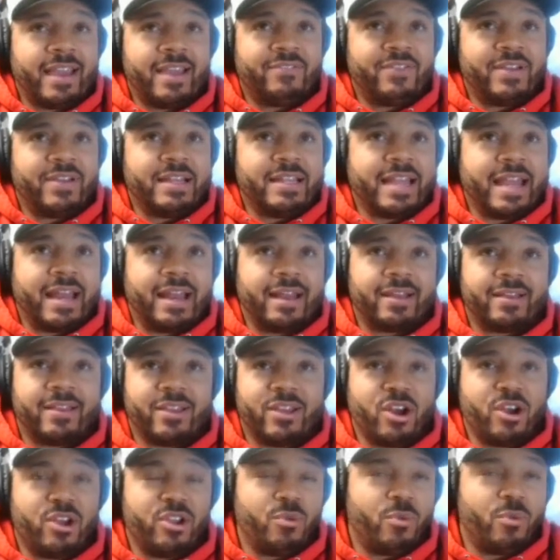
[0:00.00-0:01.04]
did it.
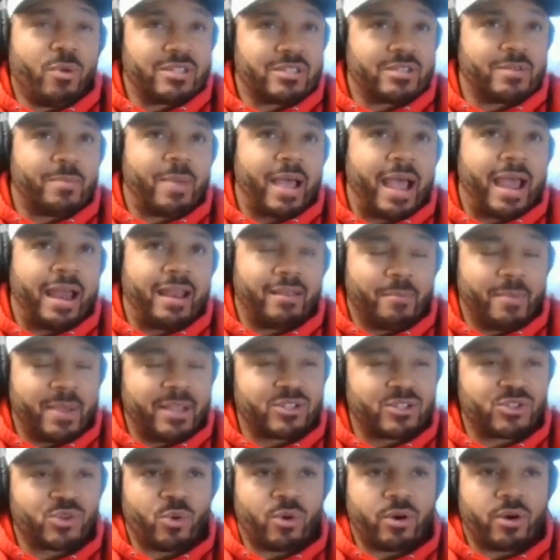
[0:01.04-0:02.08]
You want somebody to
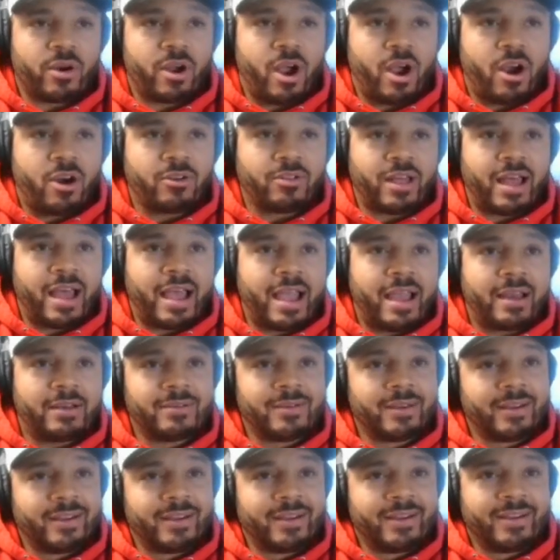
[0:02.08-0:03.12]
mentor
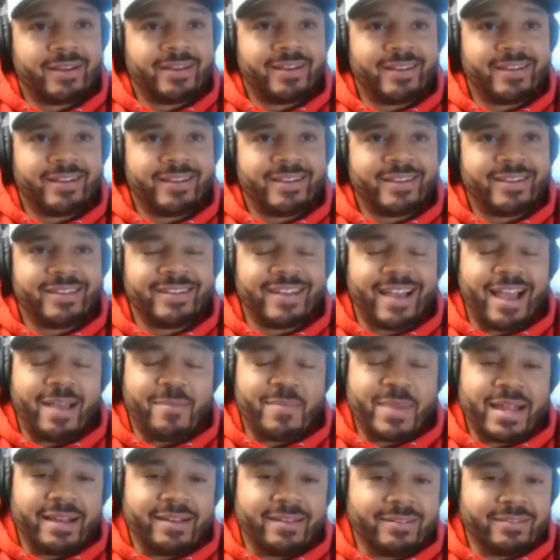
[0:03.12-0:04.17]
Heartline.
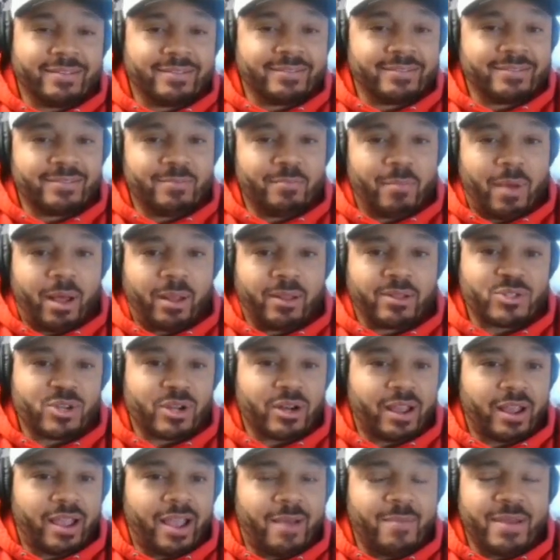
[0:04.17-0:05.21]
Mullen's
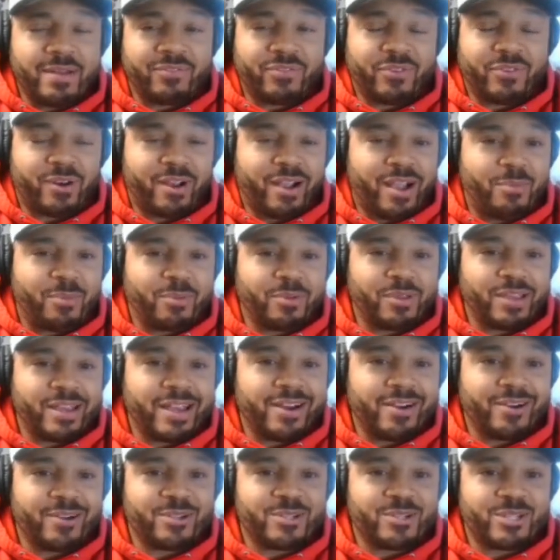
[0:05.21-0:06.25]
going to come in for a couple
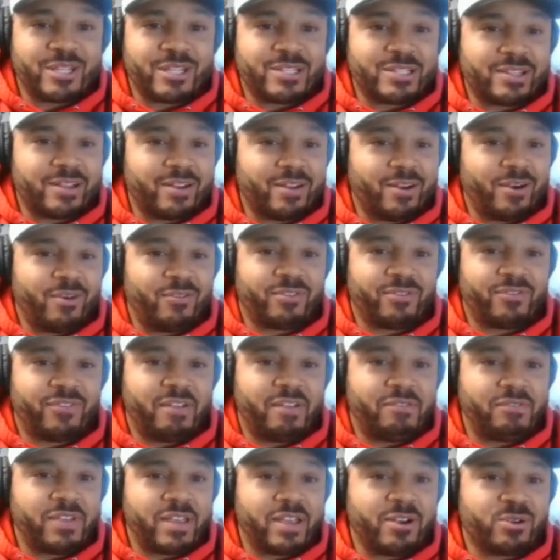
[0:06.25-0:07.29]
years. He's over
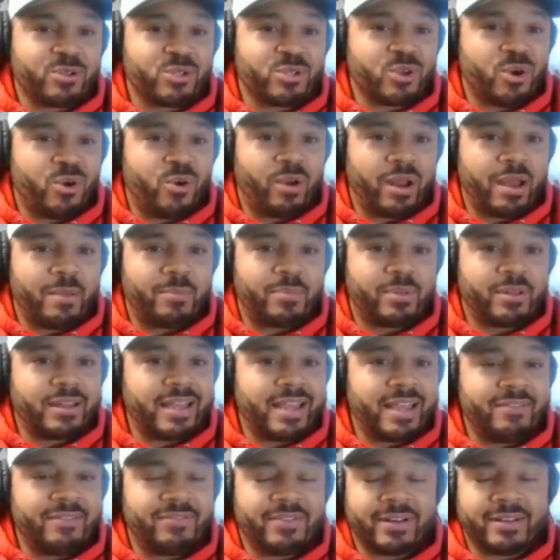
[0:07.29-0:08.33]
50 years old, I
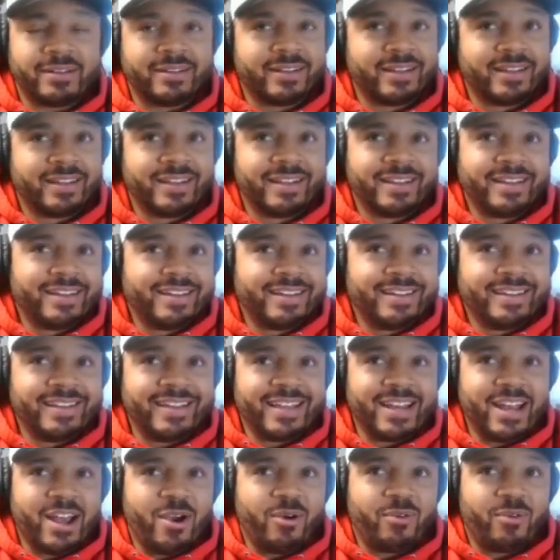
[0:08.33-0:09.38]
believe, and
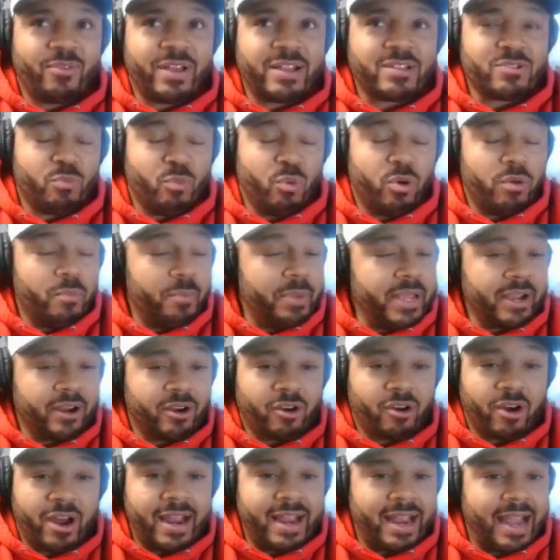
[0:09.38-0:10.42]
that would be a
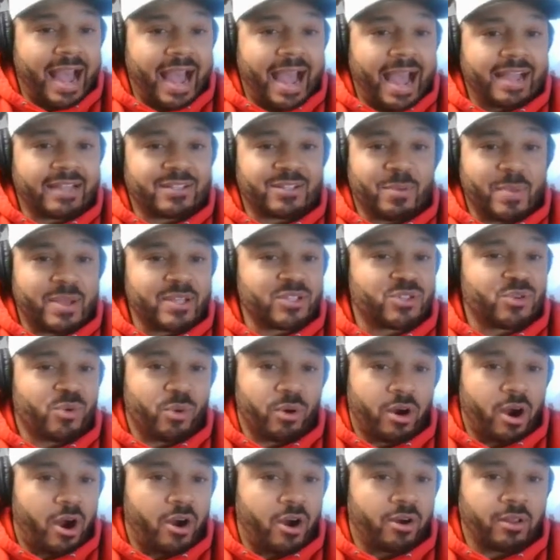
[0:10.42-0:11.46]
great guy to
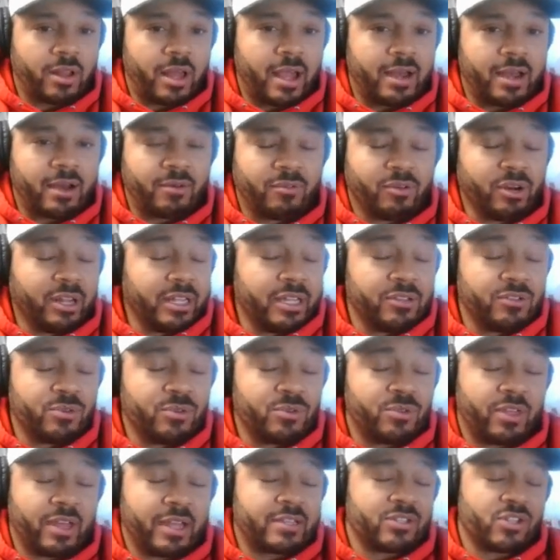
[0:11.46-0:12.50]
mentor Heartline. I really
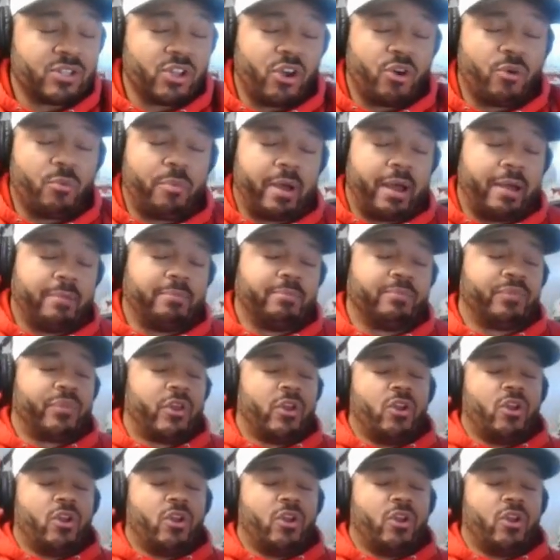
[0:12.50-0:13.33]
do think so. But